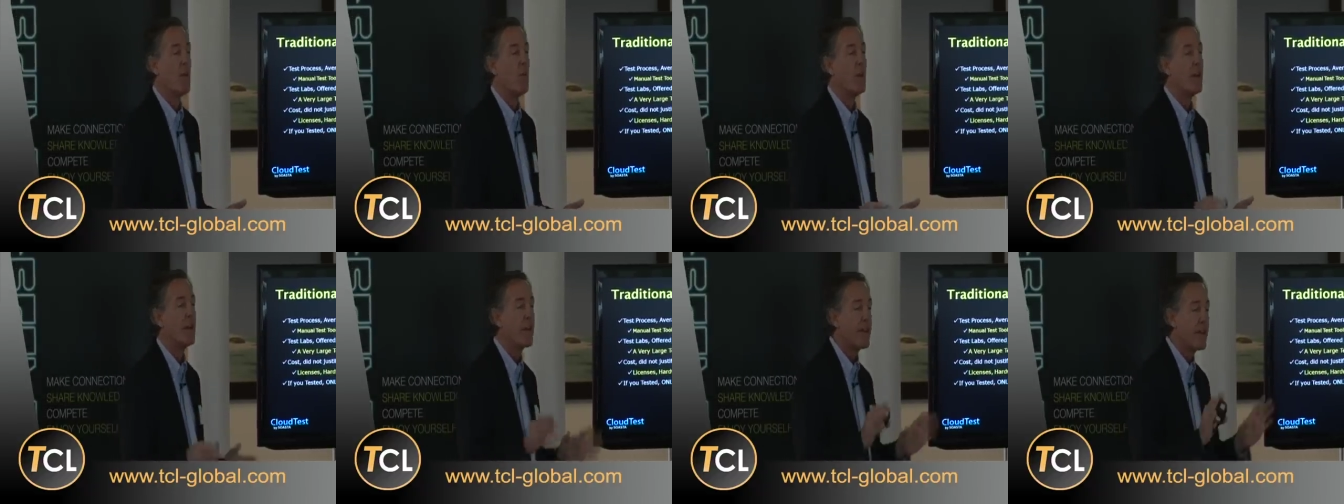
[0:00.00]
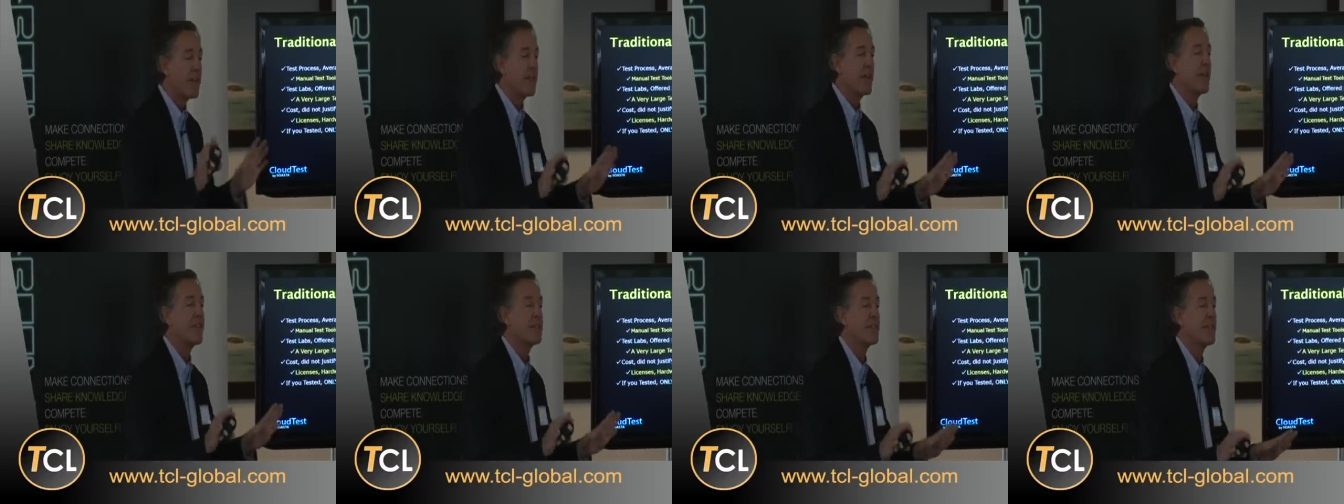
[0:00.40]
One of the
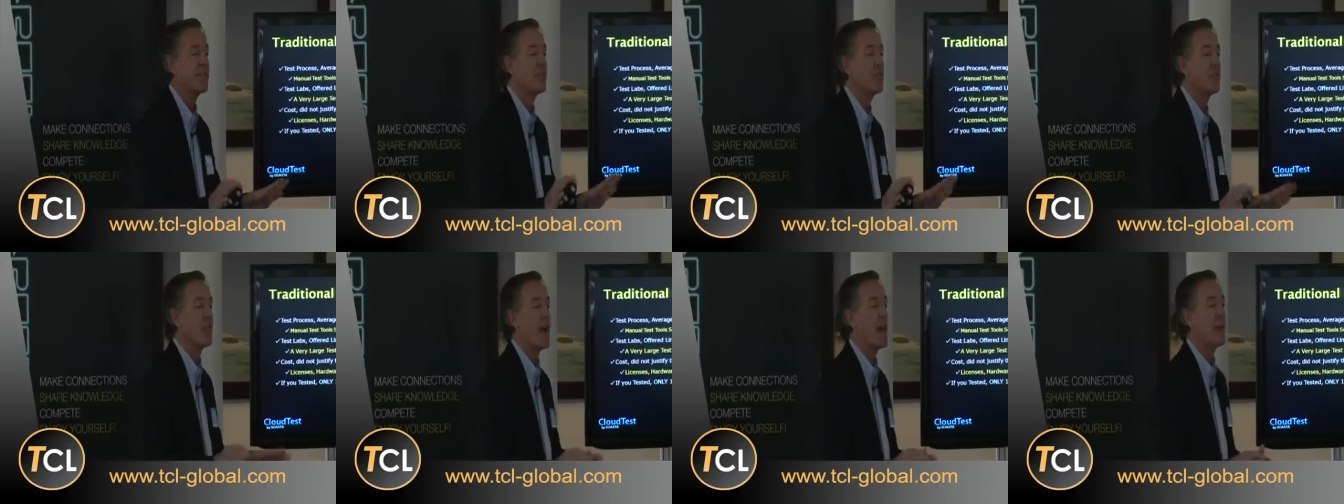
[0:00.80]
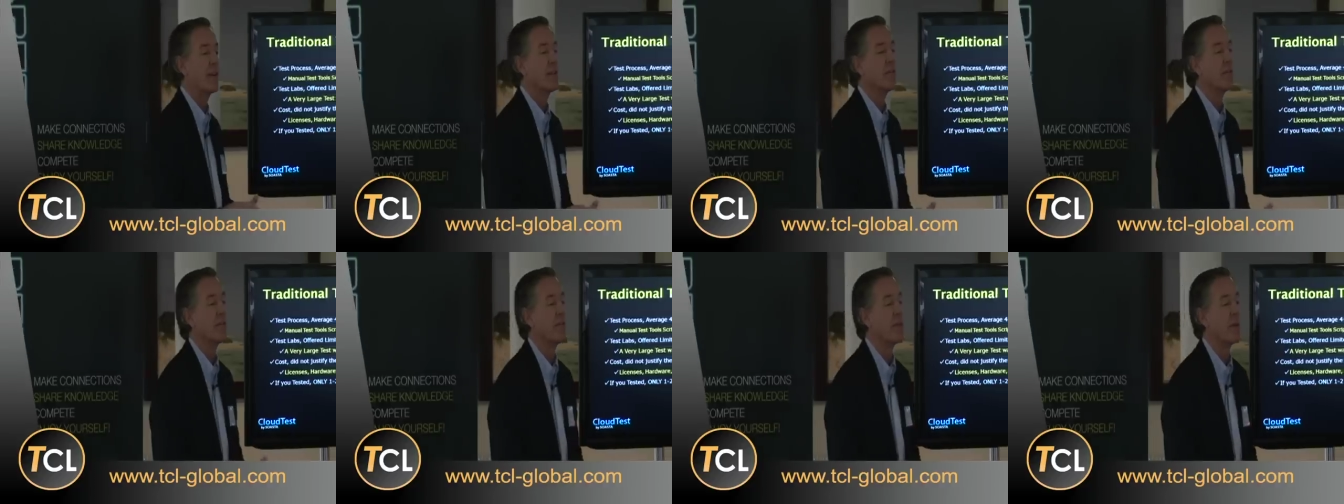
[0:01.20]
things that
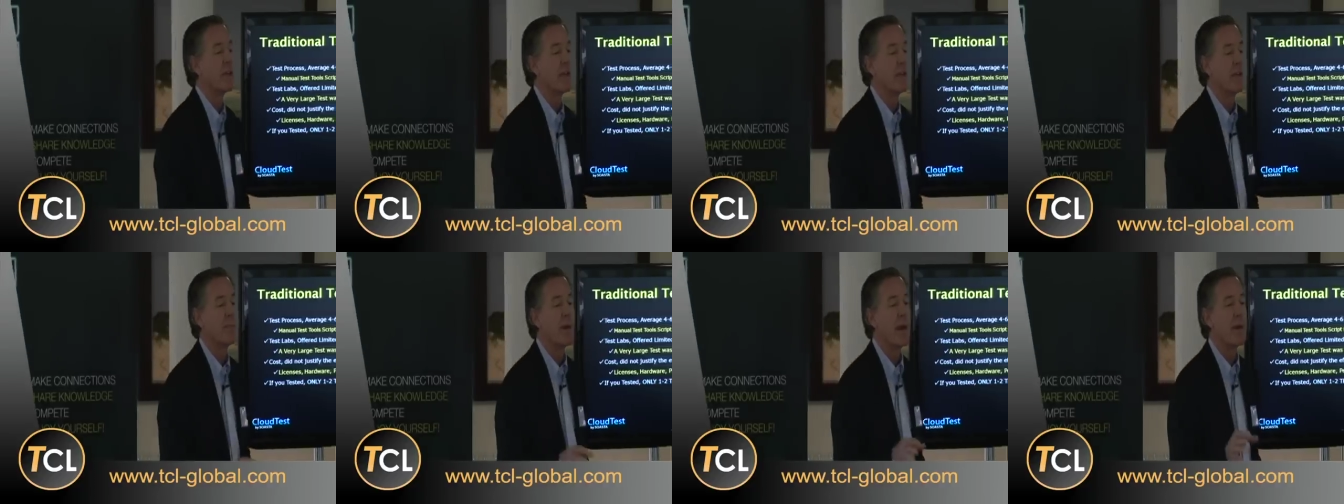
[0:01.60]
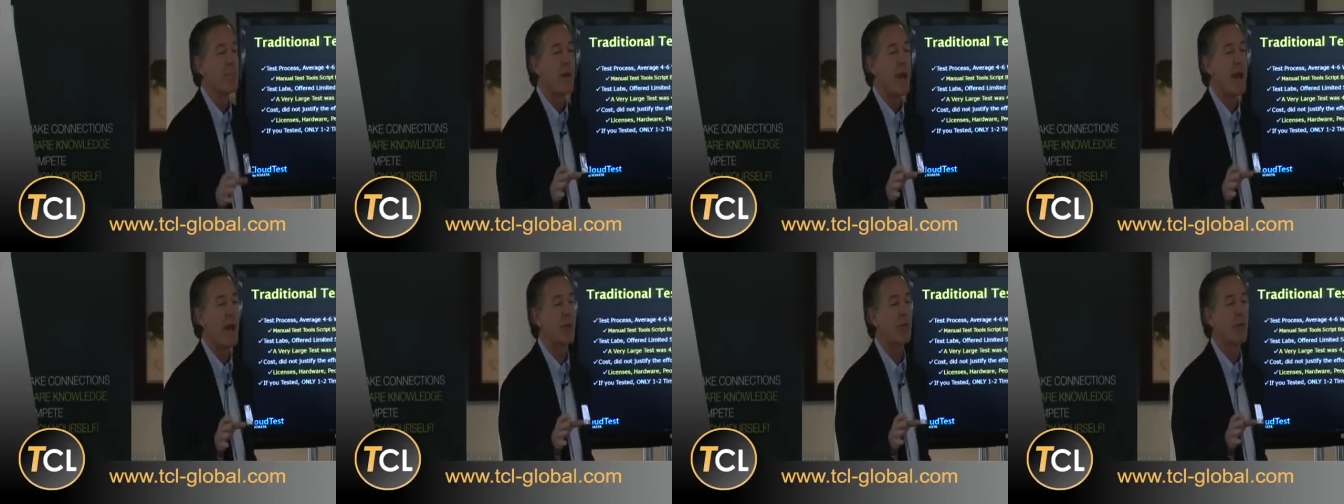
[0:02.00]
attracted to me, and my
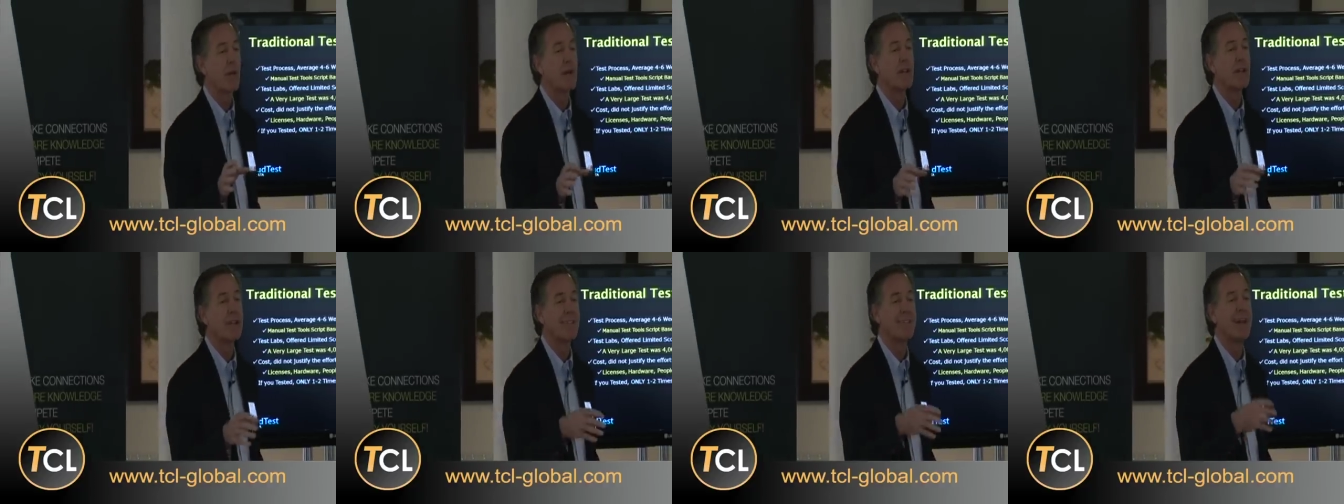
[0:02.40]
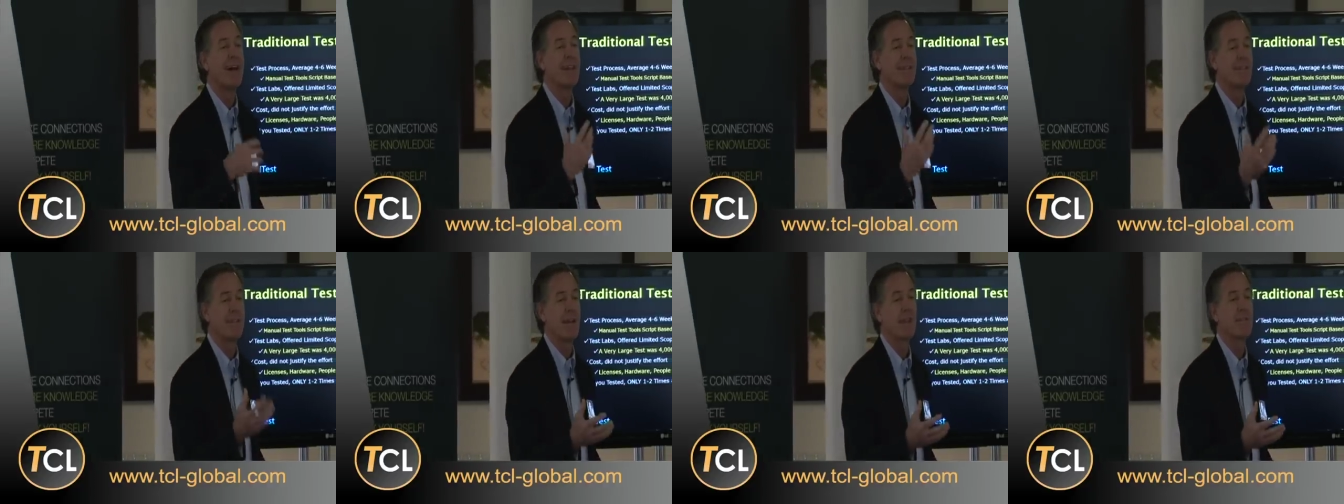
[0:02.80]
background is
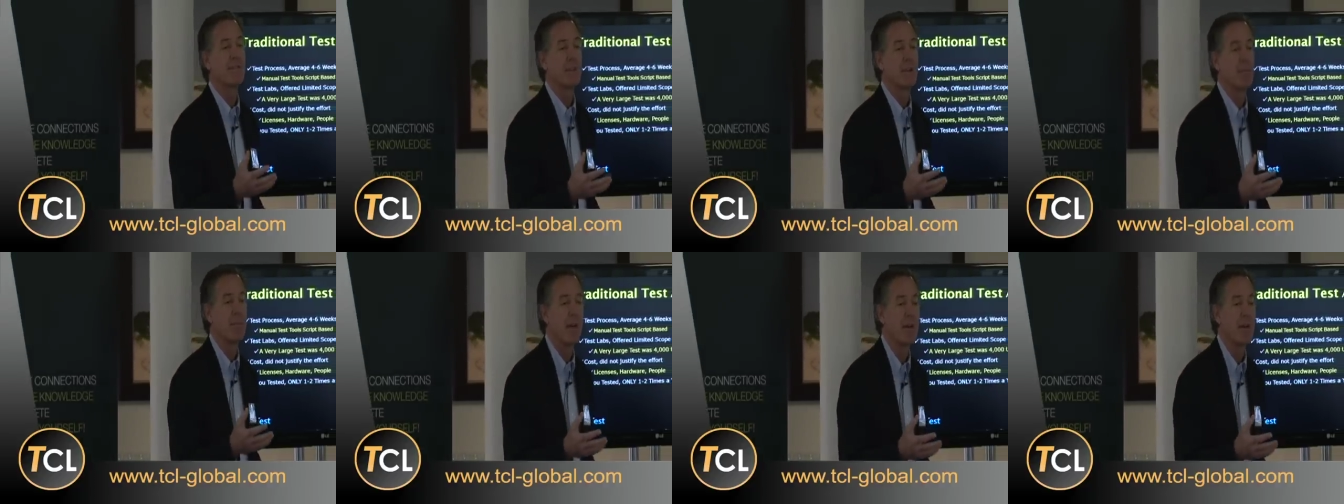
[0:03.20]
not testing.